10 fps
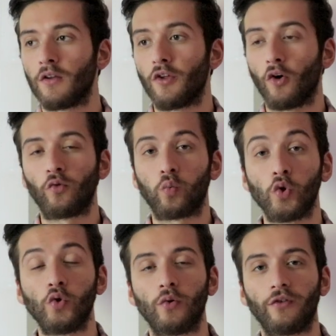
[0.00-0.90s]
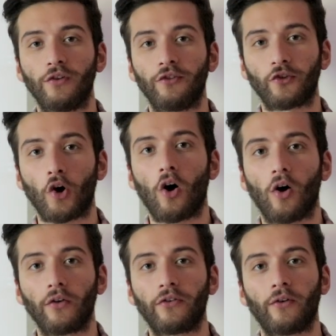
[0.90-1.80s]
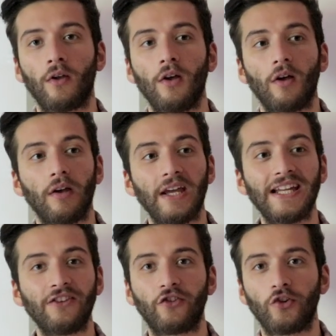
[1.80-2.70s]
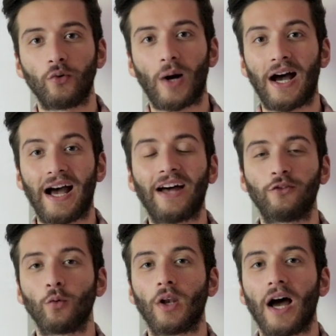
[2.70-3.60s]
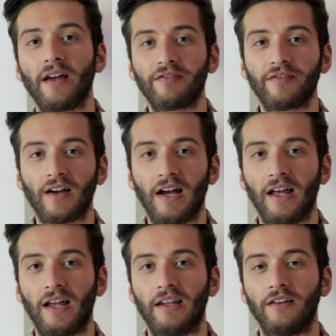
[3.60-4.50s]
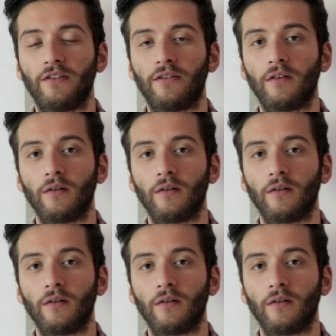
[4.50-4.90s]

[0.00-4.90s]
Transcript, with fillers: those wounds and scars into our adult life and